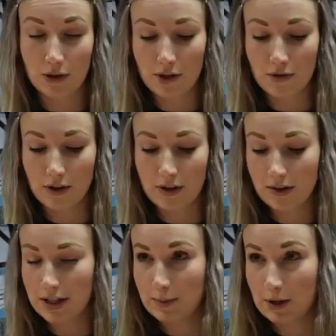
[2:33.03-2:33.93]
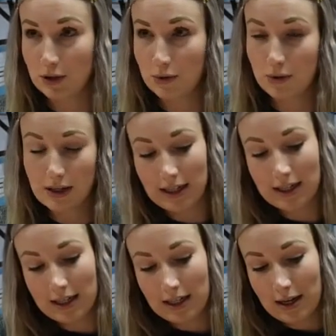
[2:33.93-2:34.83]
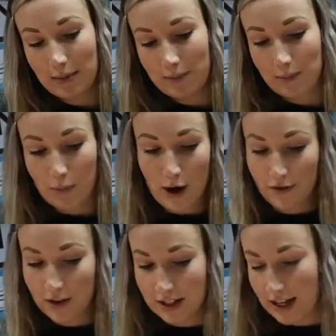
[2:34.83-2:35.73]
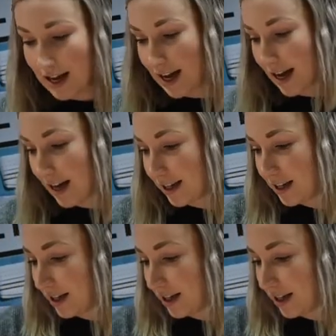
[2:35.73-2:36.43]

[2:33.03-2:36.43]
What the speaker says: So I've got a special breakfast that I had,